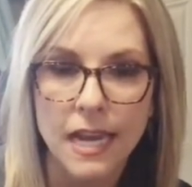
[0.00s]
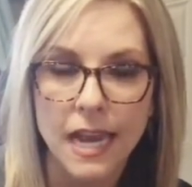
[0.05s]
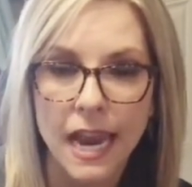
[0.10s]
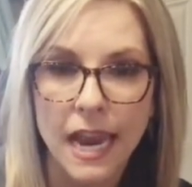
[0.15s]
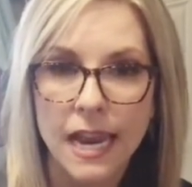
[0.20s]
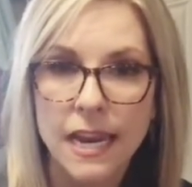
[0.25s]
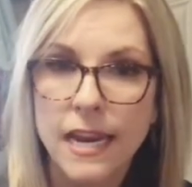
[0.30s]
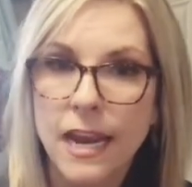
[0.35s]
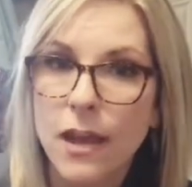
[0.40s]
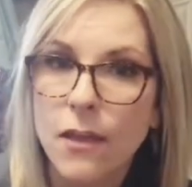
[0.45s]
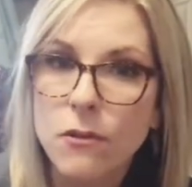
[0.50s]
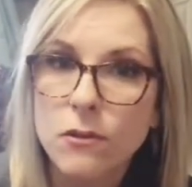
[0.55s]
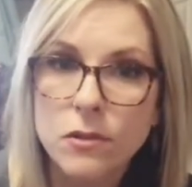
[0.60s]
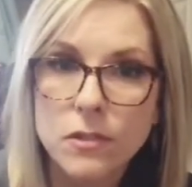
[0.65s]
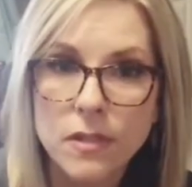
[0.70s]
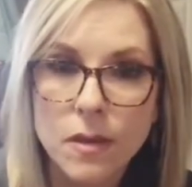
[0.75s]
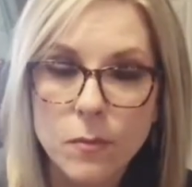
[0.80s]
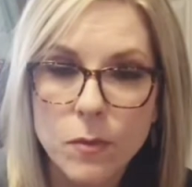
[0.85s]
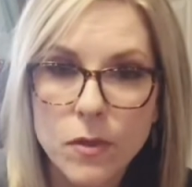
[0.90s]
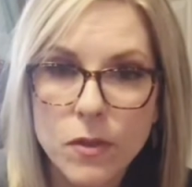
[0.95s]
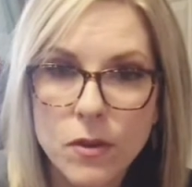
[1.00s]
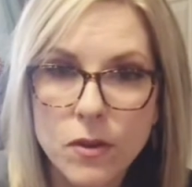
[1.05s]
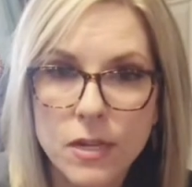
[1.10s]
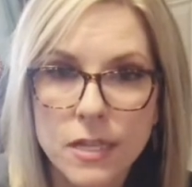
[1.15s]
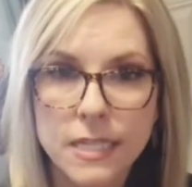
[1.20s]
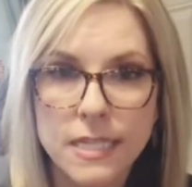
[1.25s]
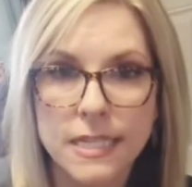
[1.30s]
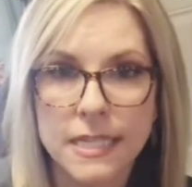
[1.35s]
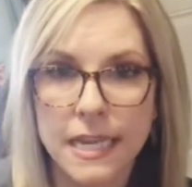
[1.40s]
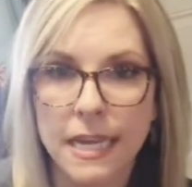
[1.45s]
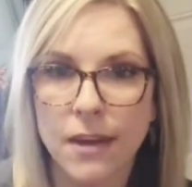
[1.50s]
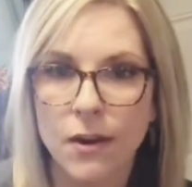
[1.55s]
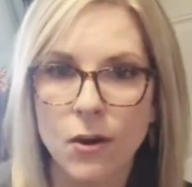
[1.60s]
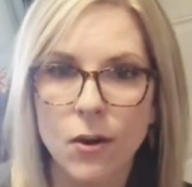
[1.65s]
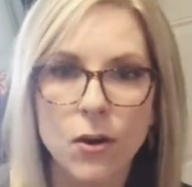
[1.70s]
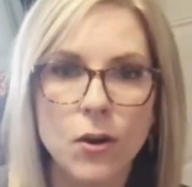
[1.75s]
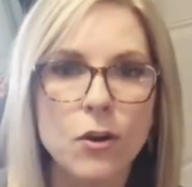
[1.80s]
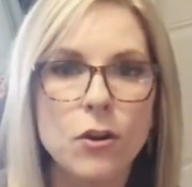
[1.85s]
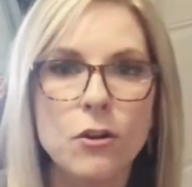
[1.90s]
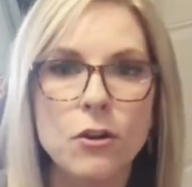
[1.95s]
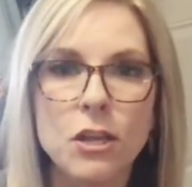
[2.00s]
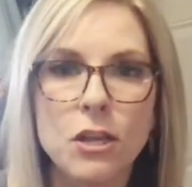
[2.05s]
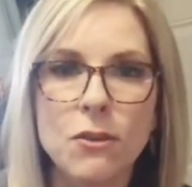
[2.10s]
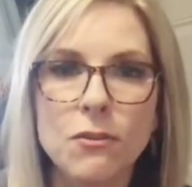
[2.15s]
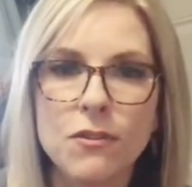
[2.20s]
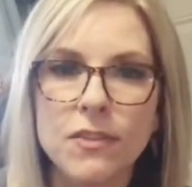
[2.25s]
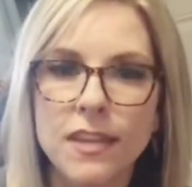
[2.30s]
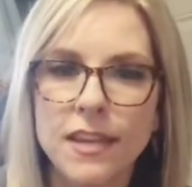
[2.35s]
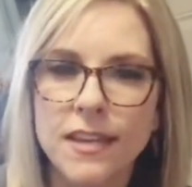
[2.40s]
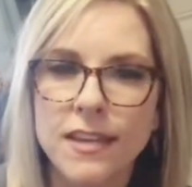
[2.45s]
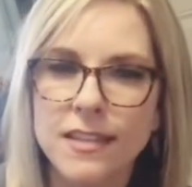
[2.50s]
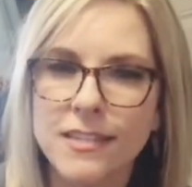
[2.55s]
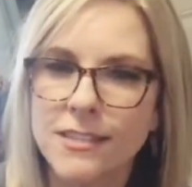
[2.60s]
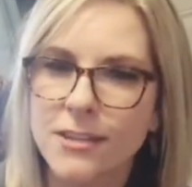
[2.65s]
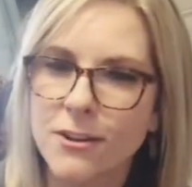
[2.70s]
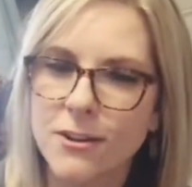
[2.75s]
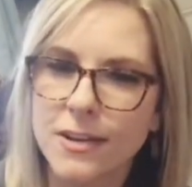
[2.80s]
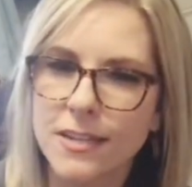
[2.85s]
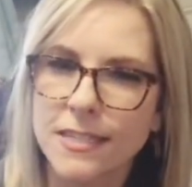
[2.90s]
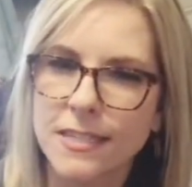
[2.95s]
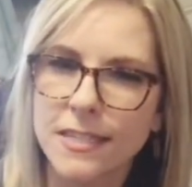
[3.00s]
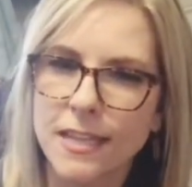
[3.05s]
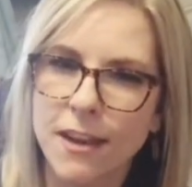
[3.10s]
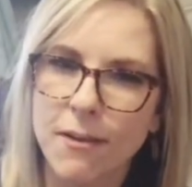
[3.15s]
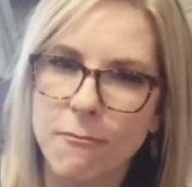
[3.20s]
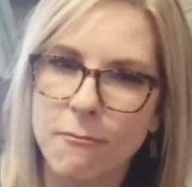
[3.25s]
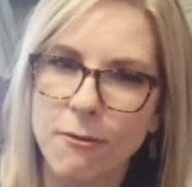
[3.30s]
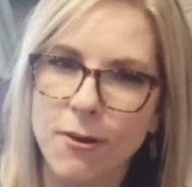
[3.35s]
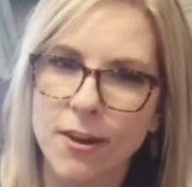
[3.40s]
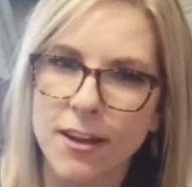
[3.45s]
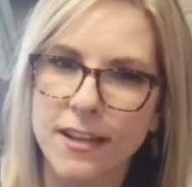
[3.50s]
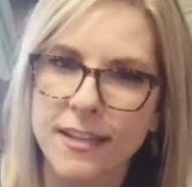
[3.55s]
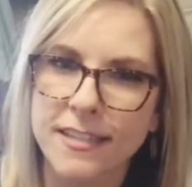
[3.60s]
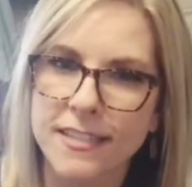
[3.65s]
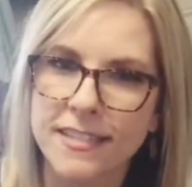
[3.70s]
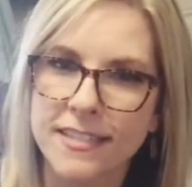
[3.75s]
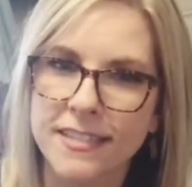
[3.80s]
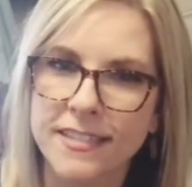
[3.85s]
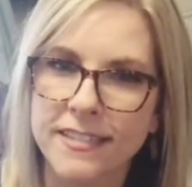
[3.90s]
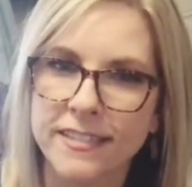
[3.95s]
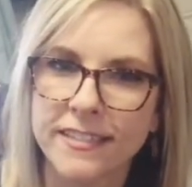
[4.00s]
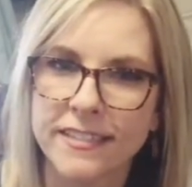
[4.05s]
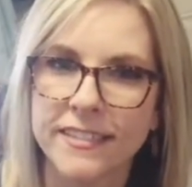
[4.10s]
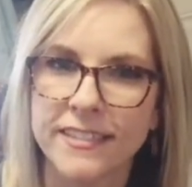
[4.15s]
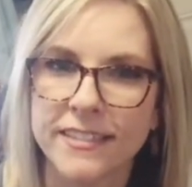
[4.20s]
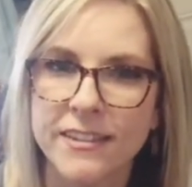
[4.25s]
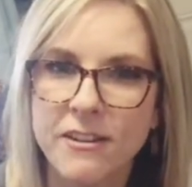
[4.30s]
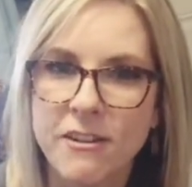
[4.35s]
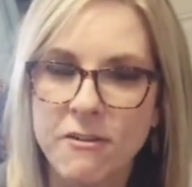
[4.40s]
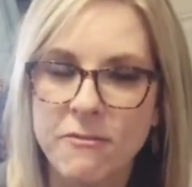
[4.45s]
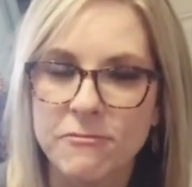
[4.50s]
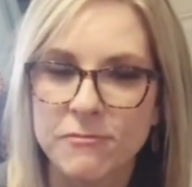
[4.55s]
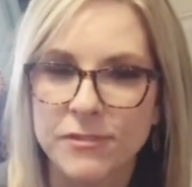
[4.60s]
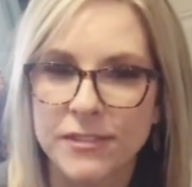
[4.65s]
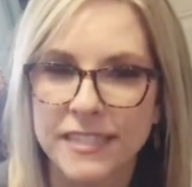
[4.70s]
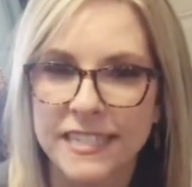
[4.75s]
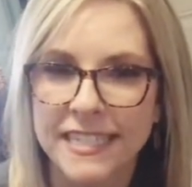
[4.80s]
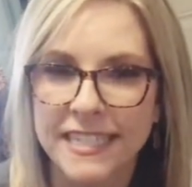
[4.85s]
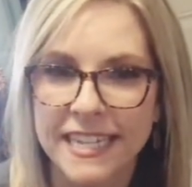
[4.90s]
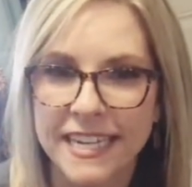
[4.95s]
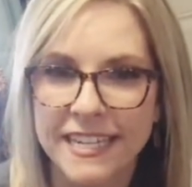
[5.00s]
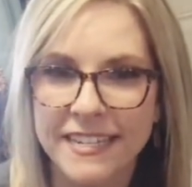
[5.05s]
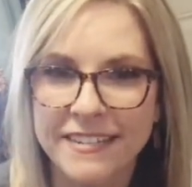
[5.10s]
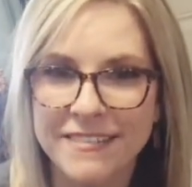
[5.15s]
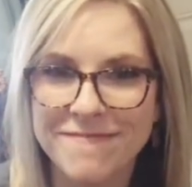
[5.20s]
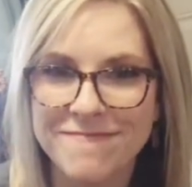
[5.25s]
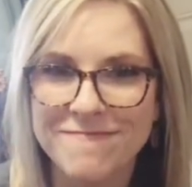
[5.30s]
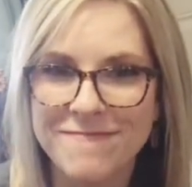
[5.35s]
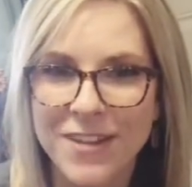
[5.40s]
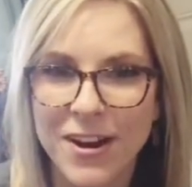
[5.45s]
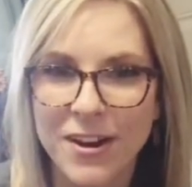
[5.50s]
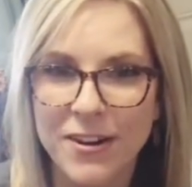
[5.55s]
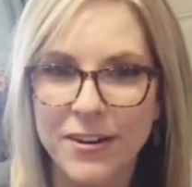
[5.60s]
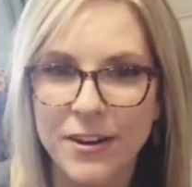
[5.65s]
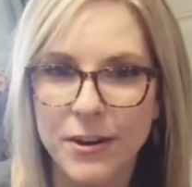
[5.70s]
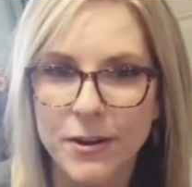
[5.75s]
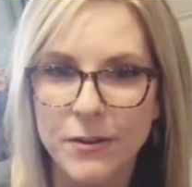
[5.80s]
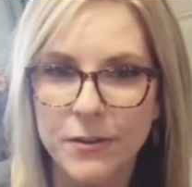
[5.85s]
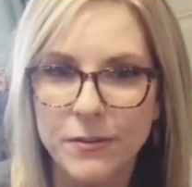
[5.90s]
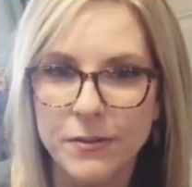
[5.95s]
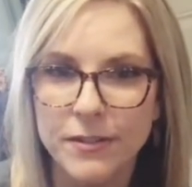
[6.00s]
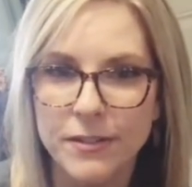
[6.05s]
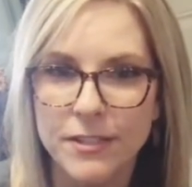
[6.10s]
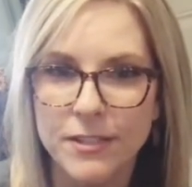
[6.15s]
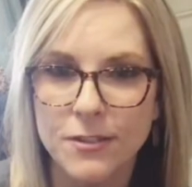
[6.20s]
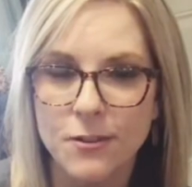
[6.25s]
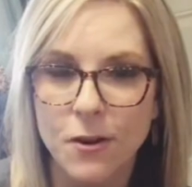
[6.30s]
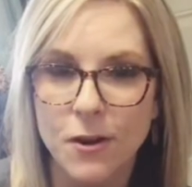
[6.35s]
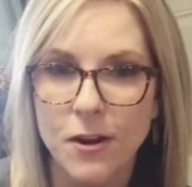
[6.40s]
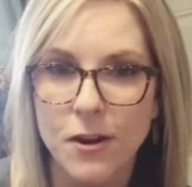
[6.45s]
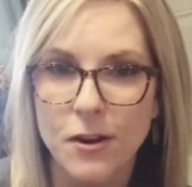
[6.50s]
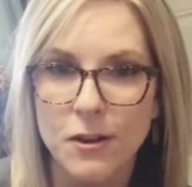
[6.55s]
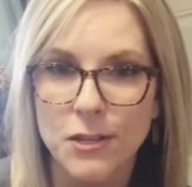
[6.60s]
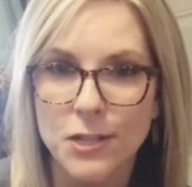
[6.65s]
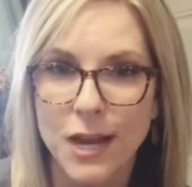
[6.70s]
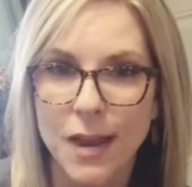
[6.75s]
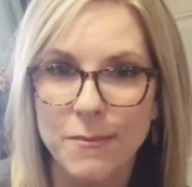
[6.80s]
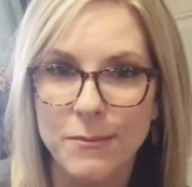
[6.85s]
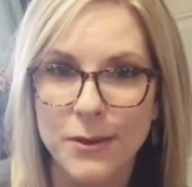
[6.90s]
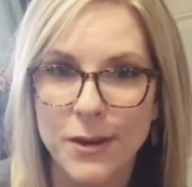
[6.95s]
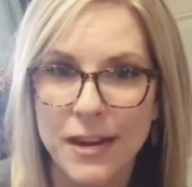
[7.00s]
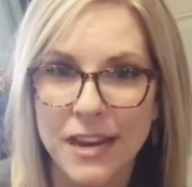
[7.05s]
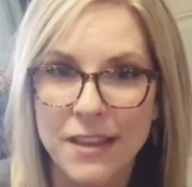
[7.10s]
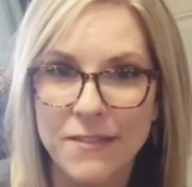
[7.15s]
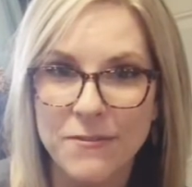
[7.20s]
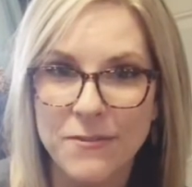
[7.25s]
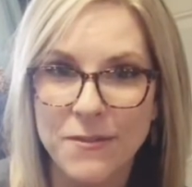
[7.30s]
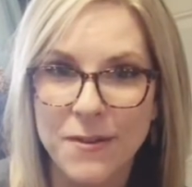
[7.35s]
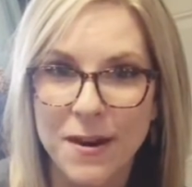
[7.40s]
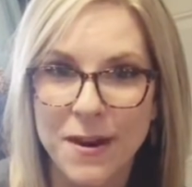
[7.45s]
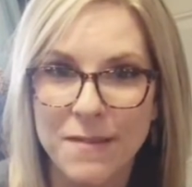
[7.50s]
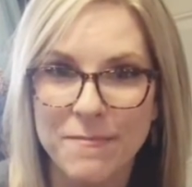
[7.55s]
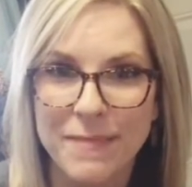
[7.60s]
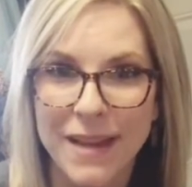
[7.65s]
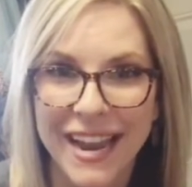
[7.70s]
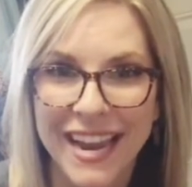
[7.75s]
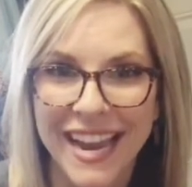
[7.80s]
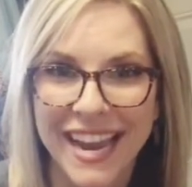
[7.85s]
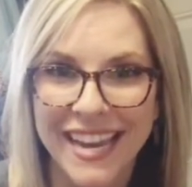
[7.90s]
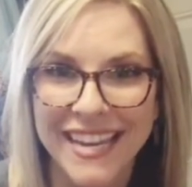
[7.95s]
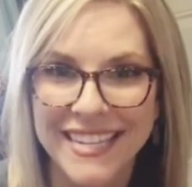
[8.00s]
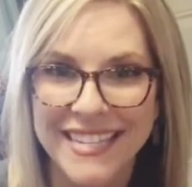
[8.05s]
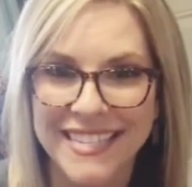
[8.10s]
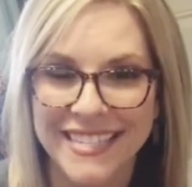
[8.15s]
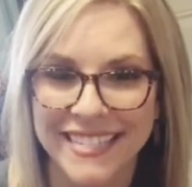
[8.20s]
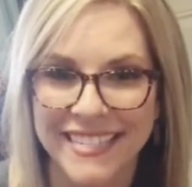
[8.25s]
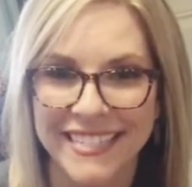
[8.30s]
And now there's someone there to see her. Who do you think is there to see Roz? We'll see tomorrow, starting on chapter 84. Bye, guys.